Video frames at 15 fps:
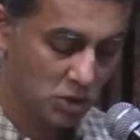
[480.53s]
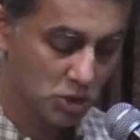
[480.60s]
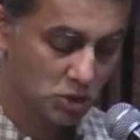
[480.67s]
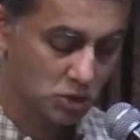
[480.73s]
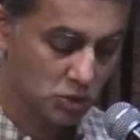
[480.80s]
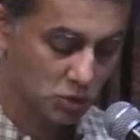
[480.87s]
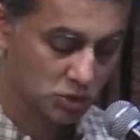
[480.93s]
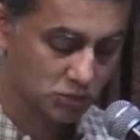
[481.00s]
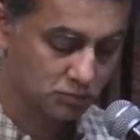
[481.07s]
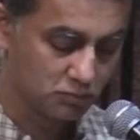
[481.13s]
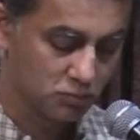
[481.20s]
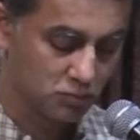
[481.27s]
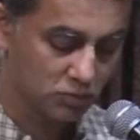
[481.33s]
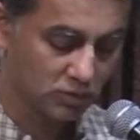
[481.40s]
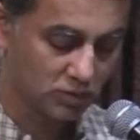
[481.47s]
Your
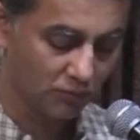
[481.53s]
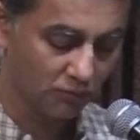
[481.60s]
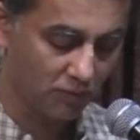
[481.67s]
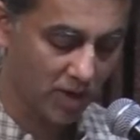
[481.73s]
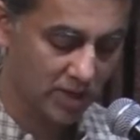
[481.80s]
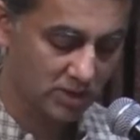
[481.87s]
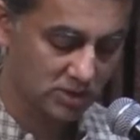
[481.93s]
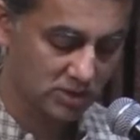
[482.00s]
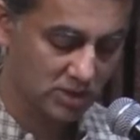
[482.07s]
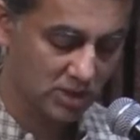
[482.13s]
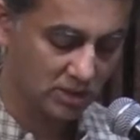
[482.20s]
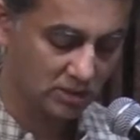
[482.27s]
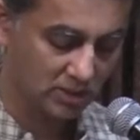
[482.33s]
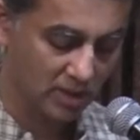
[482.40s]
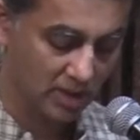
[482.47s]
smooth white
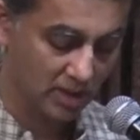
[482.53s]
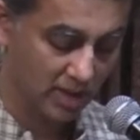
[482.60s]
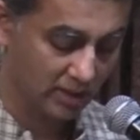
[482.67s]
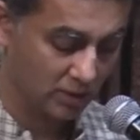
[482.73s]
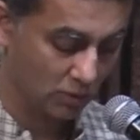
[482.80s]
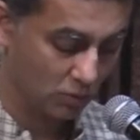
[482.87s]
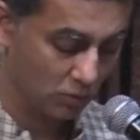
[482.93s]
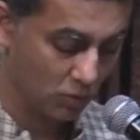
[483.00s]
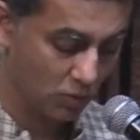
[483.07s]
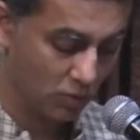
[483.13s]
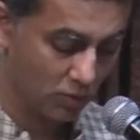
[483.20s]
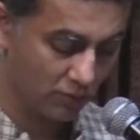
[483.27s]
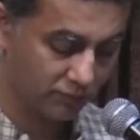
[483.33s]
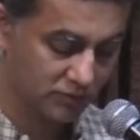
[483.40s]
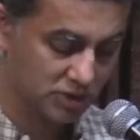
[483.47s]
teeth are like a row
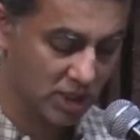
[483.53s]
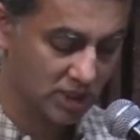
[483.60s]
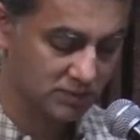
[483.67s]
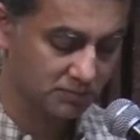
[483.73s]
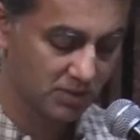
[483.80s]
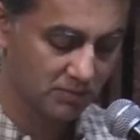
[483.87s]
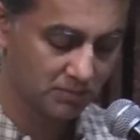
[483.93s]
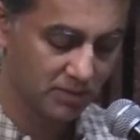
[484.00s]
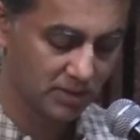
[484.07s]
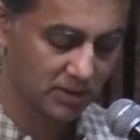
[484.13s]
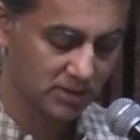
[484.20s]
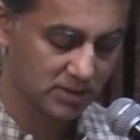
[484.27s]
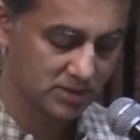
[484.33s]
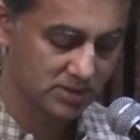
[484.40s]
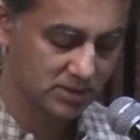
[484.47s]
of jasmine
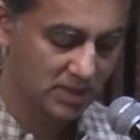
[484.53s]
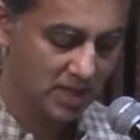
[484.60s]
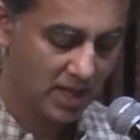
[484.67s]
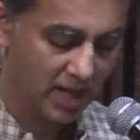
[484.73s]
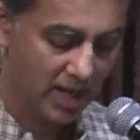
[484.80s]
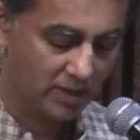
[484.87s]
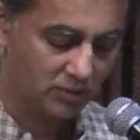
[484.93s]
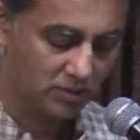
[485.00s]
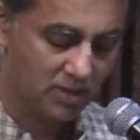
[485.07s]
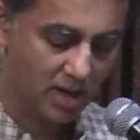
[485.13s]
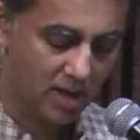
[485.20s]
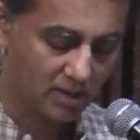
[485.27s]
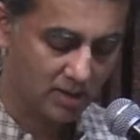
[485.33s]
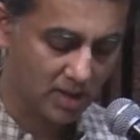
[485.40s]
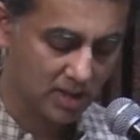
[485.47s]
birds, and your
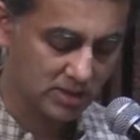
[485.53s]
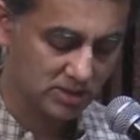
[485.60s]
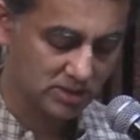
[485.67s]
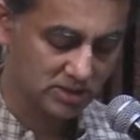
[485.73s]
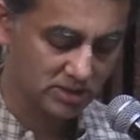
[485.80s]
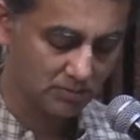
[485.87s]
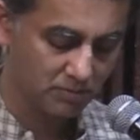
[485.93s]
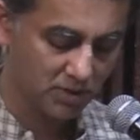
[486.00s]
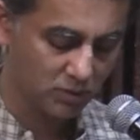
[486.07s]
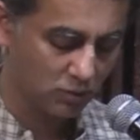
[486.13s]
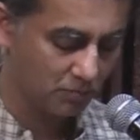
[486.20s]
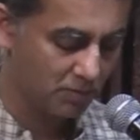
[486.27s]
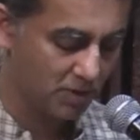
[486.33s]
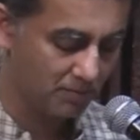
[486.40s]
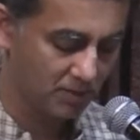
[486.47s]
dark eyes resemble
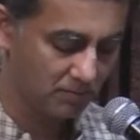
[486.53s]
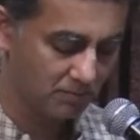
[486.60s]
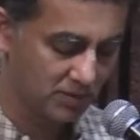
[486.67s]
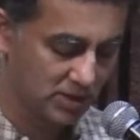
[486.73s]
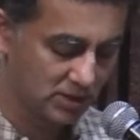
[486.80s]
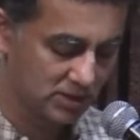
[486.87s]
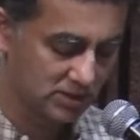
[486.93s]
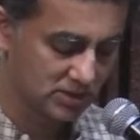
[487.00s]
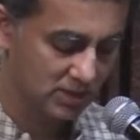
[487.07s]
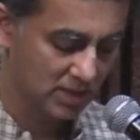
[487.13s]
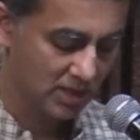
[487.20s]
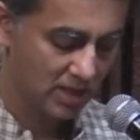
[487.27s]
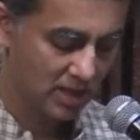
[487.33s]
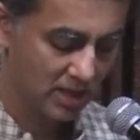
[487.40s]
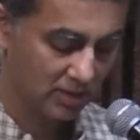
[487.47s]
two bumblebees
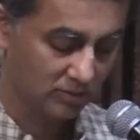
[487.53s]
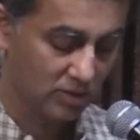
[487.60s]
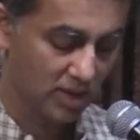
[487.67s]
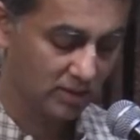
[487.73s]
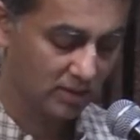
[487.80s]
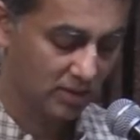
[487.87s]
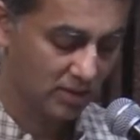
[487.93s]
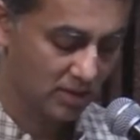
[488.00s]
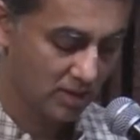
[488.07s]
that